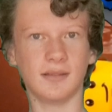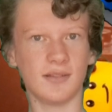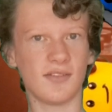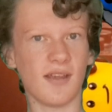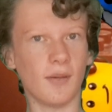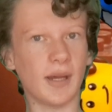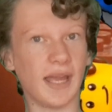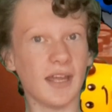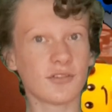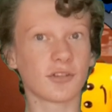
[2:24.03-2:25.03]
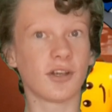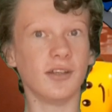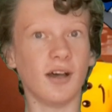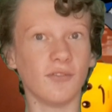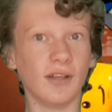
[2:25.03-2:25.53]
See how my hands are cutting
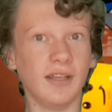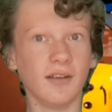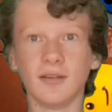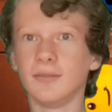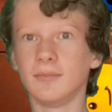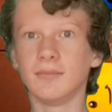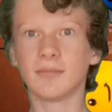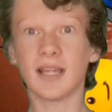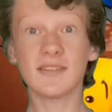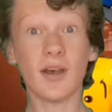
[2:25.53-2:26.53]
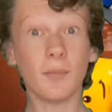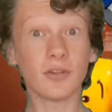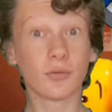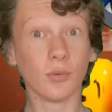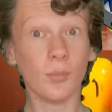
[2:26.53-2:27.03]
off right here? That's how
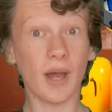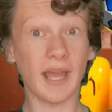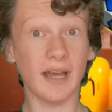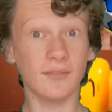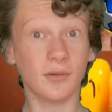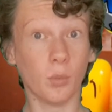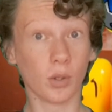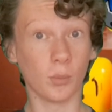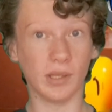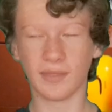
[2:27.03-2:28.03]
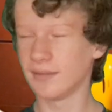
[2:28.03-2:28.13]
much room I have to work with.